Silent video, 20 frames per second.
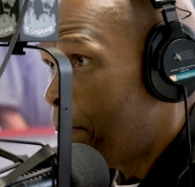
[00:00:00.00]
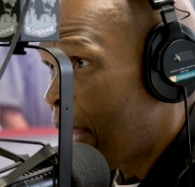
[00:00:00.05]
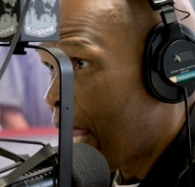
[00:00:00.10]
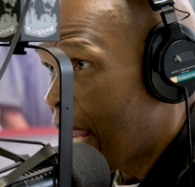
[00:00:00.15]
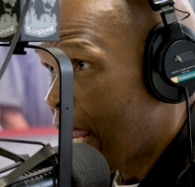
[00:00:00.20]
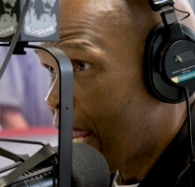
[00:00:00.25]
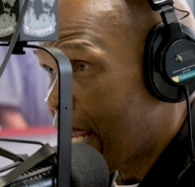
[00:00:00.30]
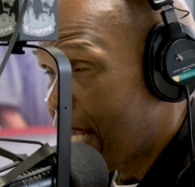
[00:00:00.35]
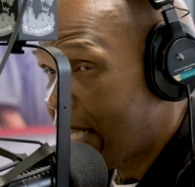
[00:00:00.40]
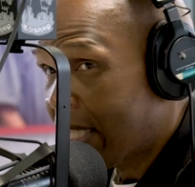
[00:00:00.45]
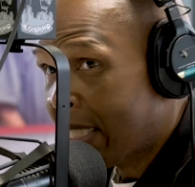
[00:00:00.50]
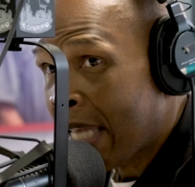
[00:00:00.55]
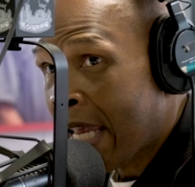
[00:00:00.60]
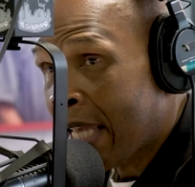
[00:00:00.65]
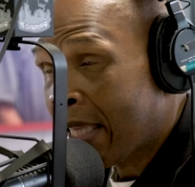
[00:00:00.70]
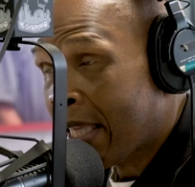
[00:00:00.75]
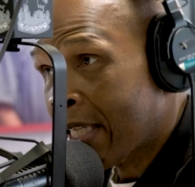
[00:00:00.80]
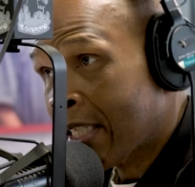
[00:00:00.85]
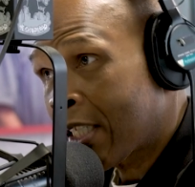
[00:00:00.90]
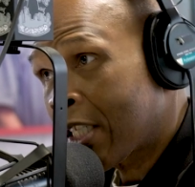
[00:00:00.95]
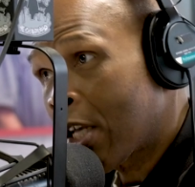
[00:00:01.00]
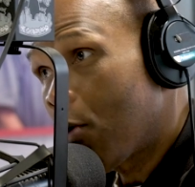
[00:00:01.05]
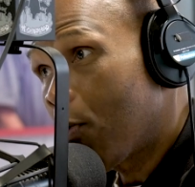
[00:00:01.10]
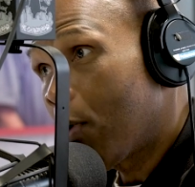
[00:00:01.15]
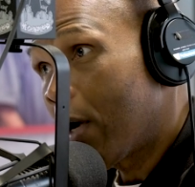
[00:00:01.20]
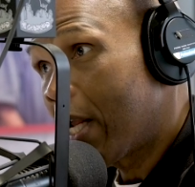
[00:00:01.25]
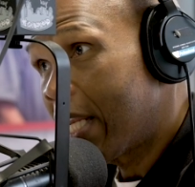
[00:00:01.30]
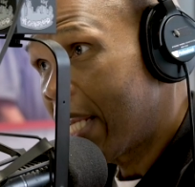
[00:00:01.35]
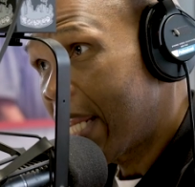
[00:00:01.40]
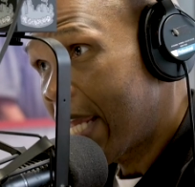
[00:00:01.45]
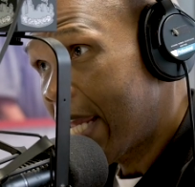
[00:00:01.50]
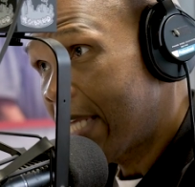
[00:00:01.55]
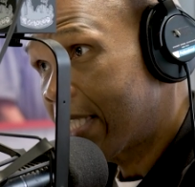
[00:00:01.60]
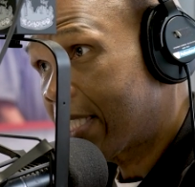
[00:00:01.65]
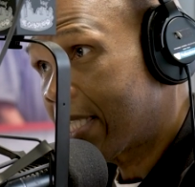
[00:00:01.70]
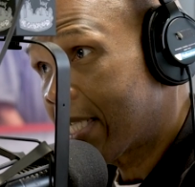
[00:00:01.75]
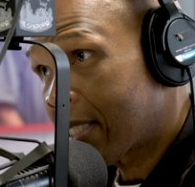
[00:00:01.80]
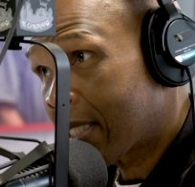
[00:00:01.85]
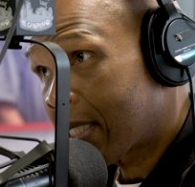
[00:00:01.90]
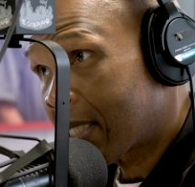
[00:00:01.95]
He said that someone needs
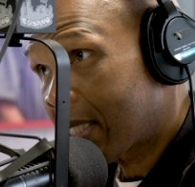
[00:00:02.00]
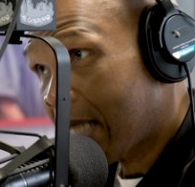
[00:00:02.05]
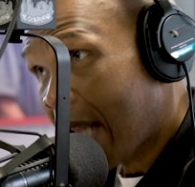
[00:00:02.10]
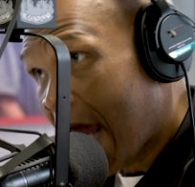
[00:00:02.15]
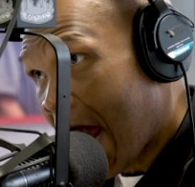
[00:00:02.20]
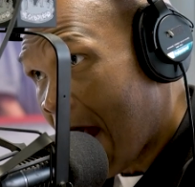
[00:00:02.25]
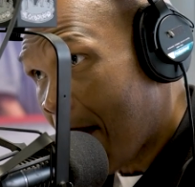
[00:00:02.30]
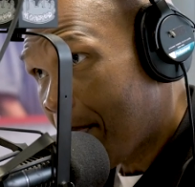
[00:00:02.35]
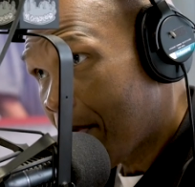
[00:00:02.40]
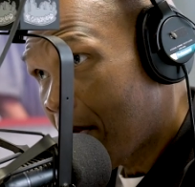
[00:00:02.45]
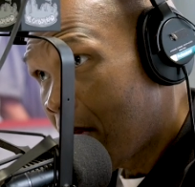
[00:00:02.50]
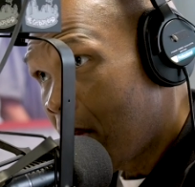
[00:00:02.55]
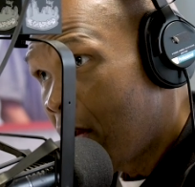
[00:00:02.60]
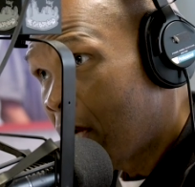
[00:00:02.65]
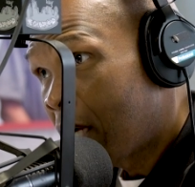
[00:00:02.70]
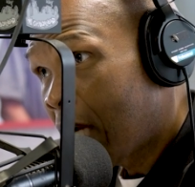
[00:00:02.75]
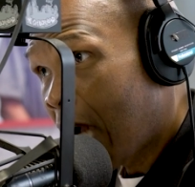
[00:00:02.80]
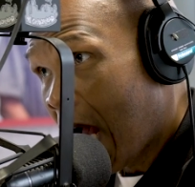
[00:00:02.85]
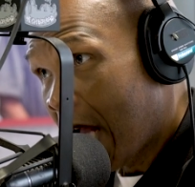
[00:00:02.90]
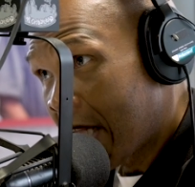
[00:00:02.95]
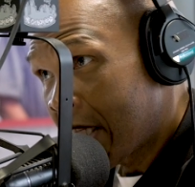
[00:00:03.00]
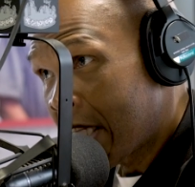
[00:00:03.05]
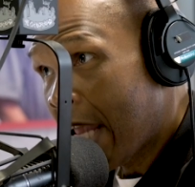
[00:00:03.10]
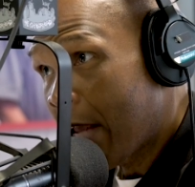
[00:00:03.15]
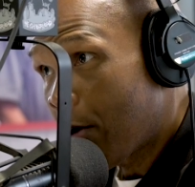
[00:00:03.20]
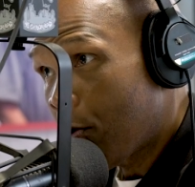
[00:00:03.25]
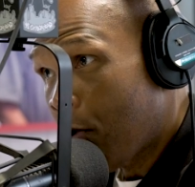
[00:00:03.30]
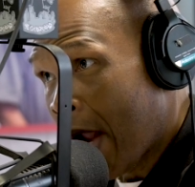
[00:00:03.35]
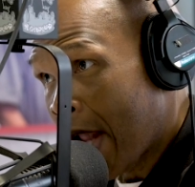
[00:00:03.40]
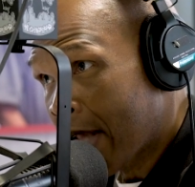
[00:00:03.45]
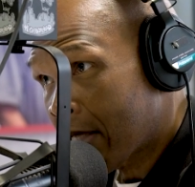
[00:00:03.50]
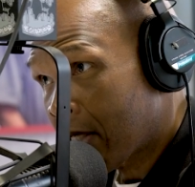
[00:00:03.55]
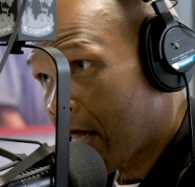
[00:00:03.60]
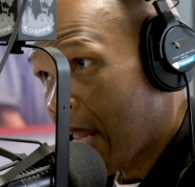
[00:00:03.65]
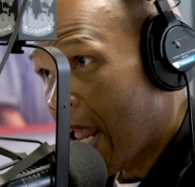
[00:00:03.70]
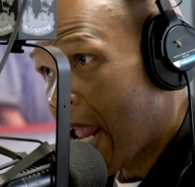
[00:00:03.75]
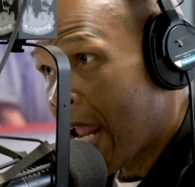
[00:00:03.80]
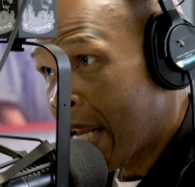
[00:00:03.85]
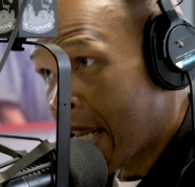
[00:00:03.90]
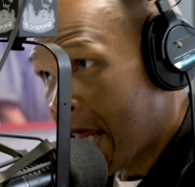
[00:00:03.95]
to slap Kanye West.
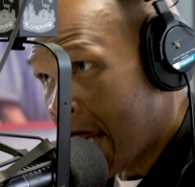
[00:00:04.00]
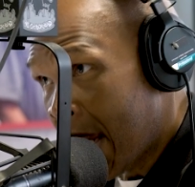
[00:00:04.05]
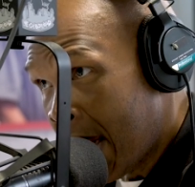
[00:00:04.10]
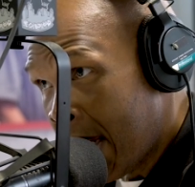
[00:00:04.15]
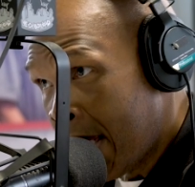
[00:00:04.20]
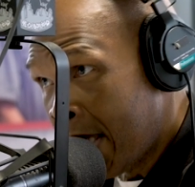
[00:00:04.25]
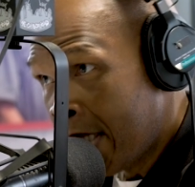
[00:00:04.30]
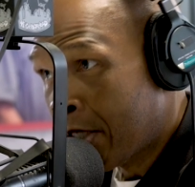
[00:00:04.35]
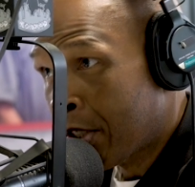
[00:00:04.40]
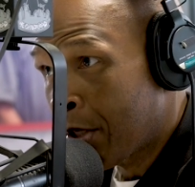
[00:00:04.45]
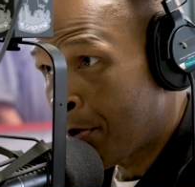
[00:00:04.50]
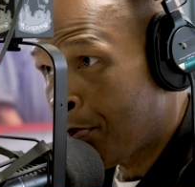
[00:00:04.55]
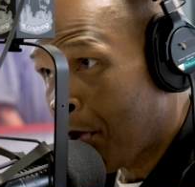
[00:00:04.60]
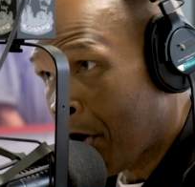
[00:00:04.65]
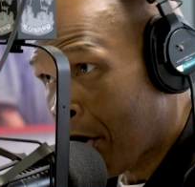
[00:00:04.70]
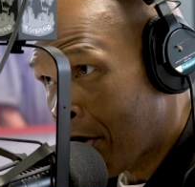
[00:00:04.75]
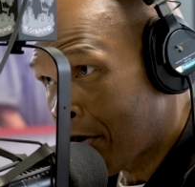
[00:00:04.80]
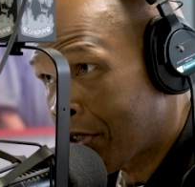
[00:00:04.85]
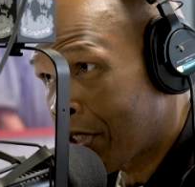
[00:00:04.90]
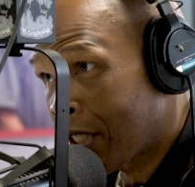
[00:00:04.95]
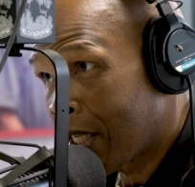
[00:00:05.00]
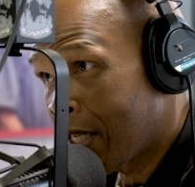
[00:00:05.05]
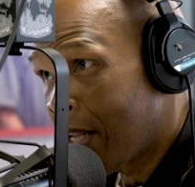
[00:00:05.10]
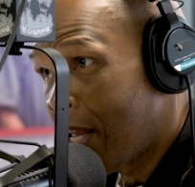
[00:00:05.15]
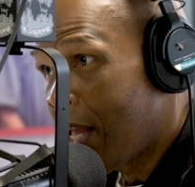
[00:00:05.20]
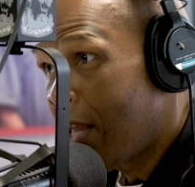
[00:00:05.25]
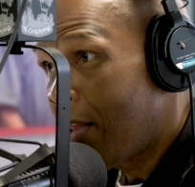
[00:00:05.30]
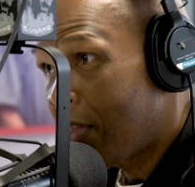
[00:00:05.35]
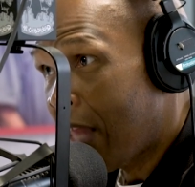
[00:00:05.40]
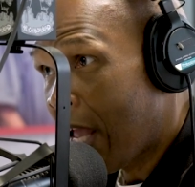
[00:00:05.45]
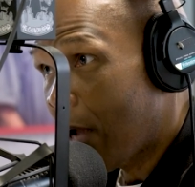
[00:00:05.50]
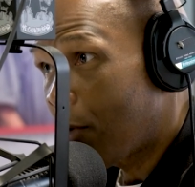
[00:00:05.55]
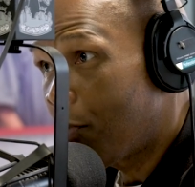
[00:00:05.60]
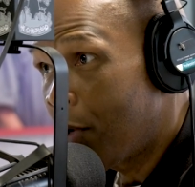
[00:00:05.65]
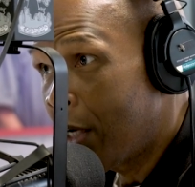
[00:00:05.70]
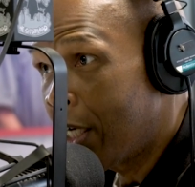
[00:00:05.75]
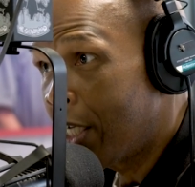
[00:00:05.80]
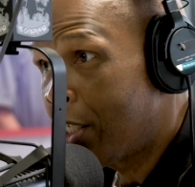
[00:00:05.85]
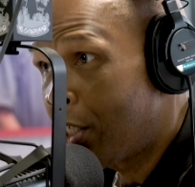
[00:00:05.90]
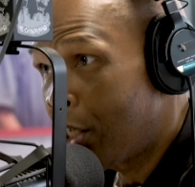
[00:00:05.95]
And he's the person that
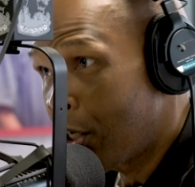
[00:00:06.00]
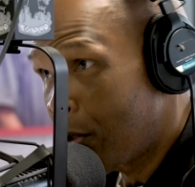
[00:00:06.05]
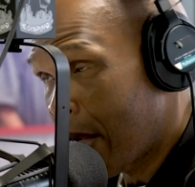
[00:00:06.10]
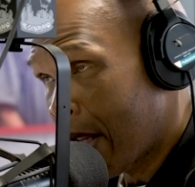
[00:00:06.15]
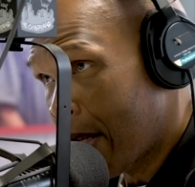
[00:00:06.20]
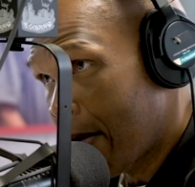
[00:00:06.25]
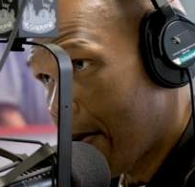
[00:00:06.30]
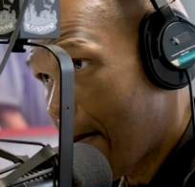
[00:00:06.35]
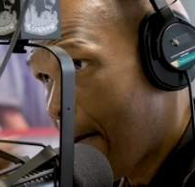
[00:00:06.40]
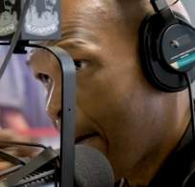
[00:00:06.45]
would do it.